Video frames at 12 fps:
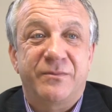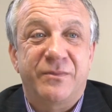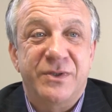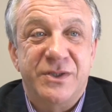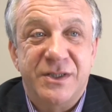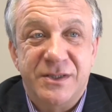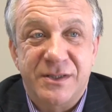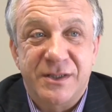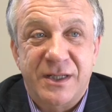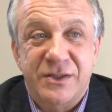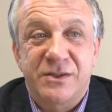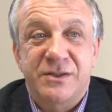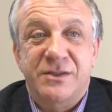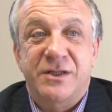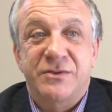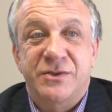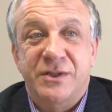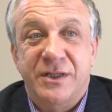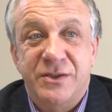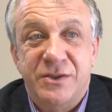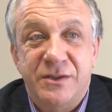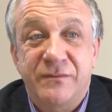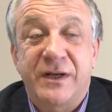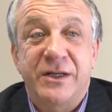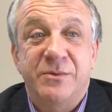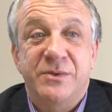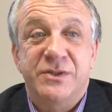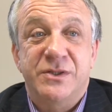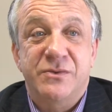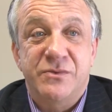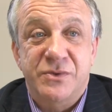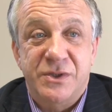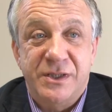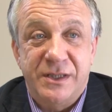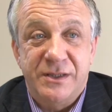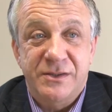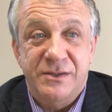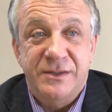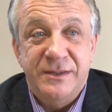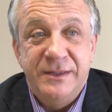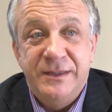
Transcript: which is the National Association of Valuers and Auctioneers.